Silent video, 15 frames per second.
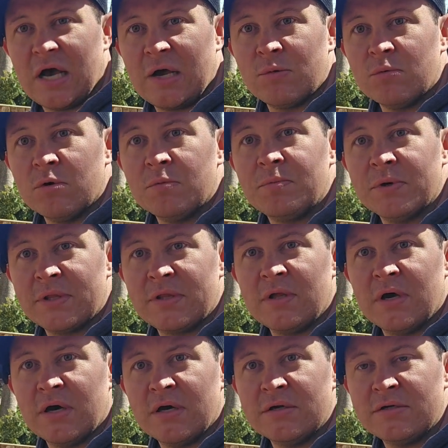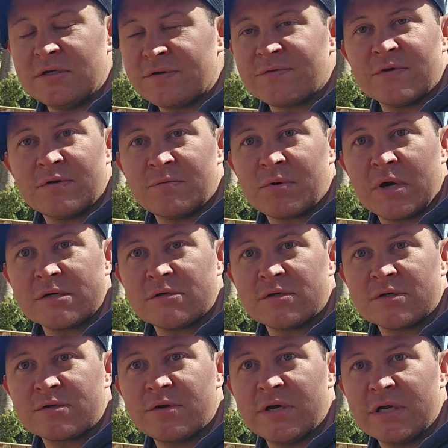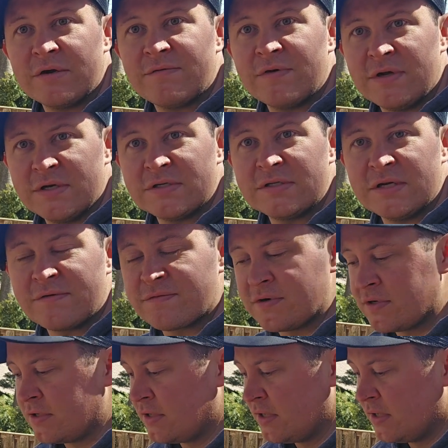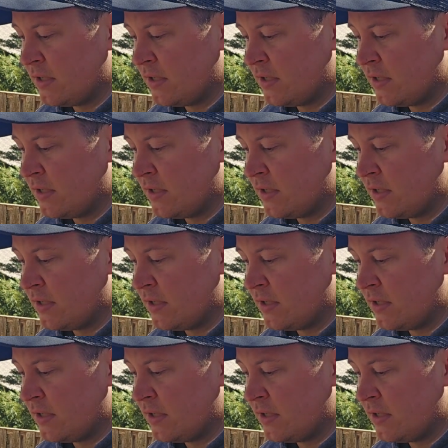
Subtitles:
I will put a different price on the screen if it is different.